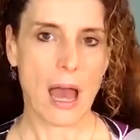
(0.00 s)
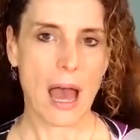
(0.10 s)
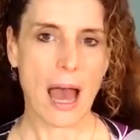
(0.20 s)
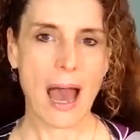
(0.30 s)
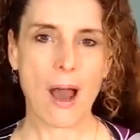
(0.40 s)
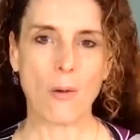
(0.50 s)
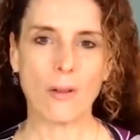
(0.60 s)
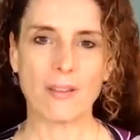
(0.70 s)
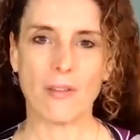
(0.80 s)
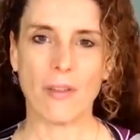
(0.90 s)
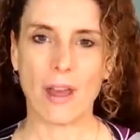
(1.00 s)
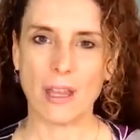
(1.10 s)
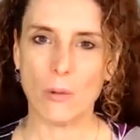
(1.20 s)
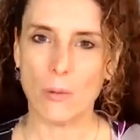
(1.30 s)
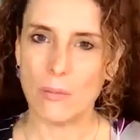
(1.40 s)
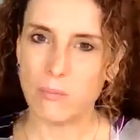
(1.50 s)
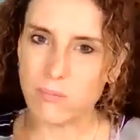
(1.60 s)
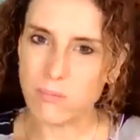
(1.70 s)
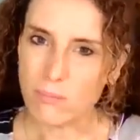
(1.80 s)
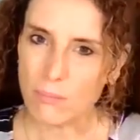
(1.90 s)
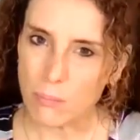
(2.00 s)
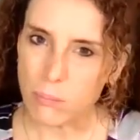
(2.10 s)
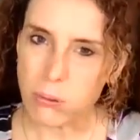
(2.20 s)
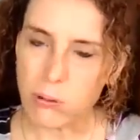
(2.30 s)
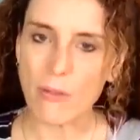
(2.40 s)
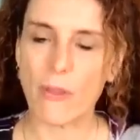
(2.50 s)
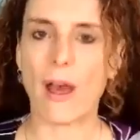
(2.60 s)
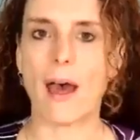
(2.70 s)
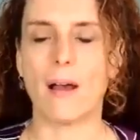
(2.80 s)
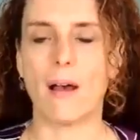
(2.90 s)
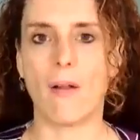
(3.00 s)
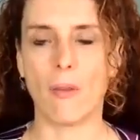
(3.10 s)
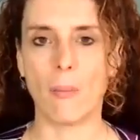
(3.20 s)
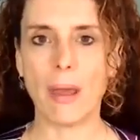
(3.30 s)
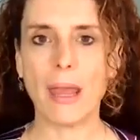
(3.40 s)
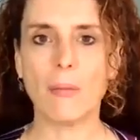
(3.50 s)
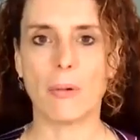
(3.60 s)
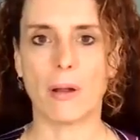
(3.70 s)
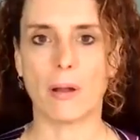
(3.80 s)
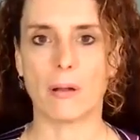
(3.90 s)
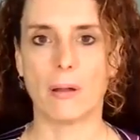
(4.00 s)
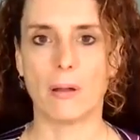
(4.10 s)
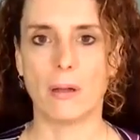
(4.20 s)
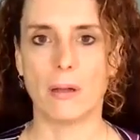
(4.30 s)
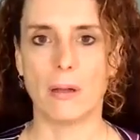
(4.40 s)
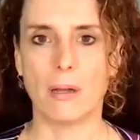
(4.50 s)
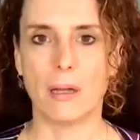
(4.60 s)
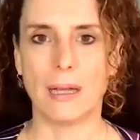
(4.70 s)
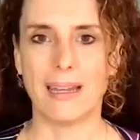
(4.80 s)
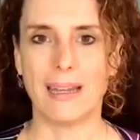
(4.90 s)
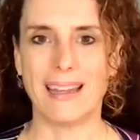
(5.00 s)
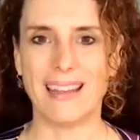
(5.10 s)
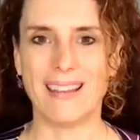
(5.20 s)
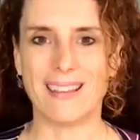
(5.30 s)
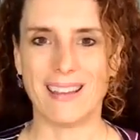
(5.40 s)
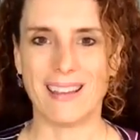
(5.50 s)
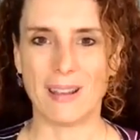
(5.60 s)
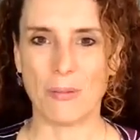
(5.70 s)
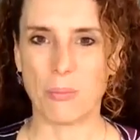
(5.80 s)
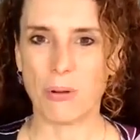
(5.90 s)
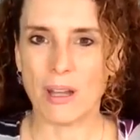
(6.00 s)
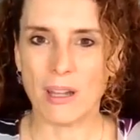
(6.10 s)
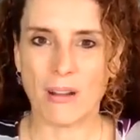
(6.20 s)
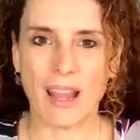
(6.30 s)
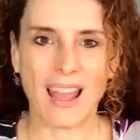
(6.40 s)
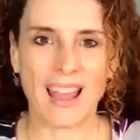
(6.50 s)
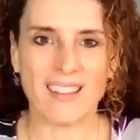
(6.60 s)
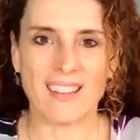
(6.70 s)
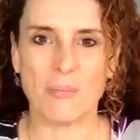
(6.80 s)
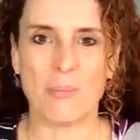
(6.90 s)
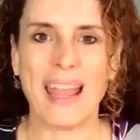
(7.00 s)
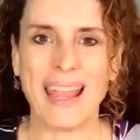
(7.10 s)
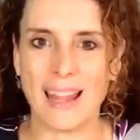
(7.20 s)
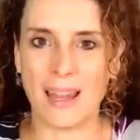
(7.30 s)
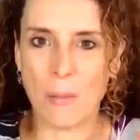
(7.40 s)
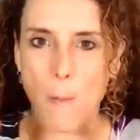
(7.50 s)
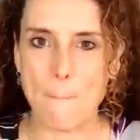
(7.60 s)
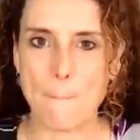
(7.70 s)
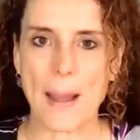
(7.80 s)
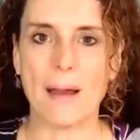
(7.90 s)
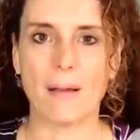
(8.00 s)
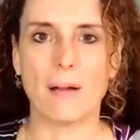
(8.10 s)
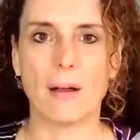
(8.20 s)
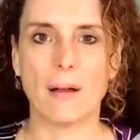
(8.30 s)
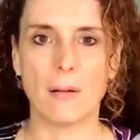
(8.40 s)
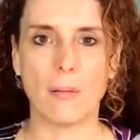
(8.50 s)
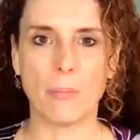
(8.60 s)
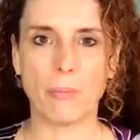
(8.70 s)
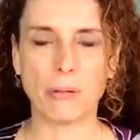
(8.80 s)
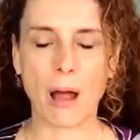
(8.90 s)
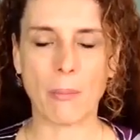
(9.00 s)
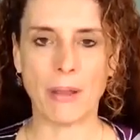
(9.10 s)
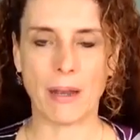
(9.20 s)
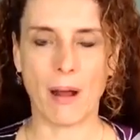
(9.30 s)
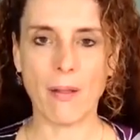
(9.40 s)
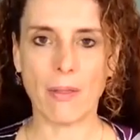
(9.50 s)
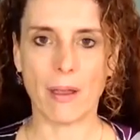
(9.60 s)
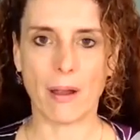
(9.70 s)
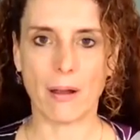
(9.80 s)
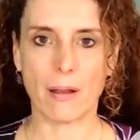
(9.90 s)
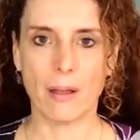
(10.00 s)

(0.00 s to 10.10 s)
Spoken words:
How is it that you would put that on the paper? Is it putting your hands in paint and plopping it on there?